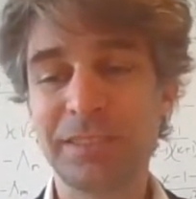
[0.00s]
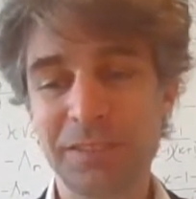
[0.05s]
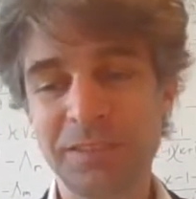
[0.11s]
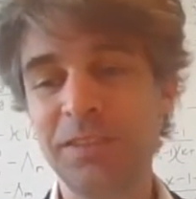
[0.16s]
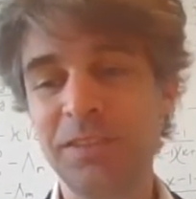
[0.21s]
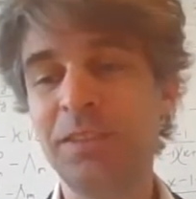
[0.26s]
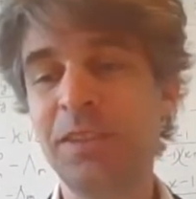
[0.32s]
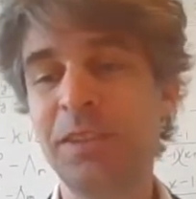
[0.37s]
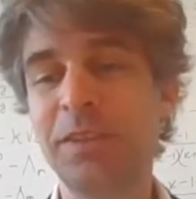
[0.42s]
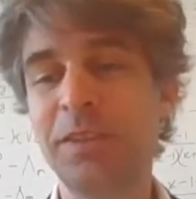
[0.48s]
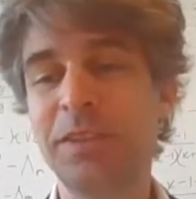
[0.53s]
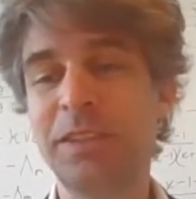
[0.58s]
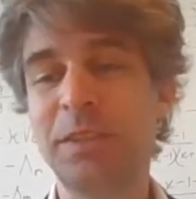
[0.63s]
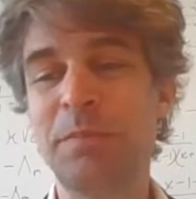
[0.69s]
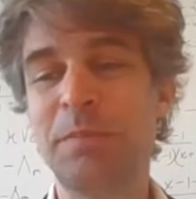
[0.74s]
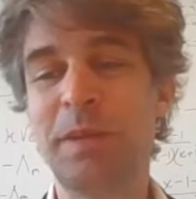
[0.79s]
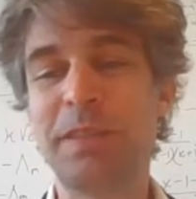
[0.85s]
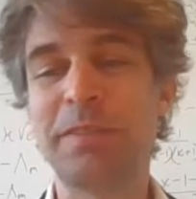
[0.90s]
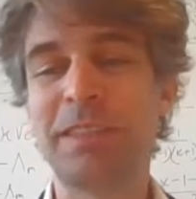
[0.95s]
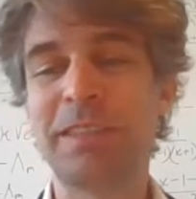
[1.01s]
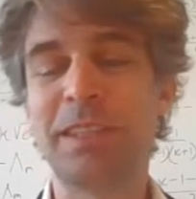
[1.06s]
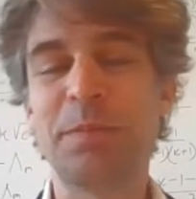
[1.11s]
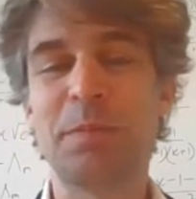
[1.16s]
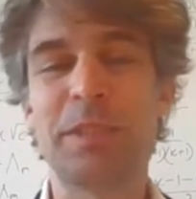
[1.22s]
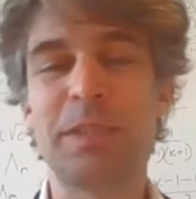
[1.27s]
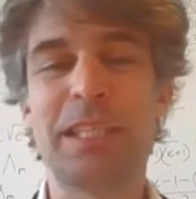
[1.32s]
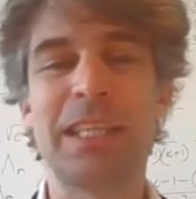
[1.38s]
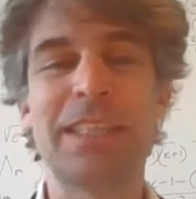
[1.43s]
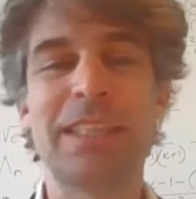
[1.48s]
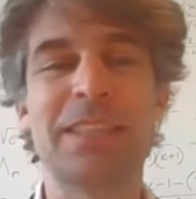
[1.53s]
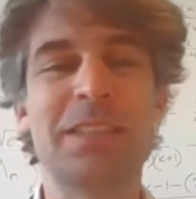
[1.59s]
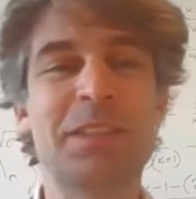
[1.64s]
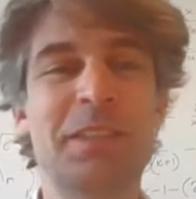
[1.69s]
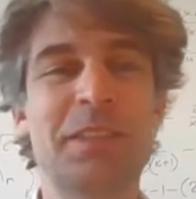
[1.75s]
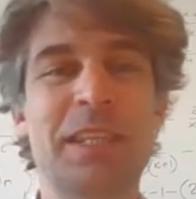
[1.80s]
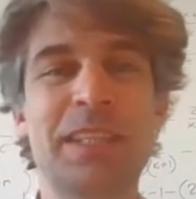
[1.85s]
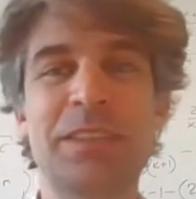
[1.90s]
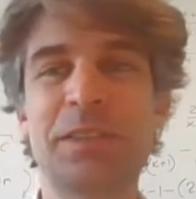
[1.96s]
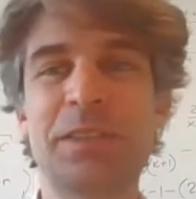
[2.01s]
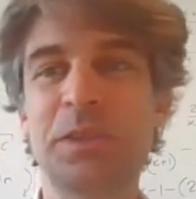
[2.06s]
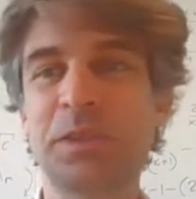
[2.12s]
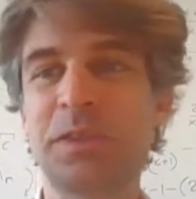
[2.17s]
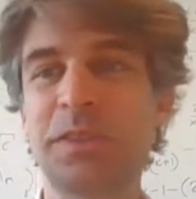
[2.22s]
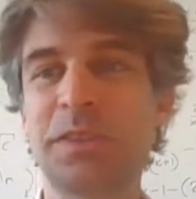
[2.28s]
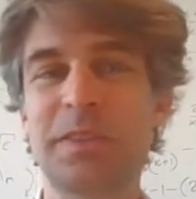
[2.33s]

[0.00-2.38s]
you know the geometric interpretation, so that's good.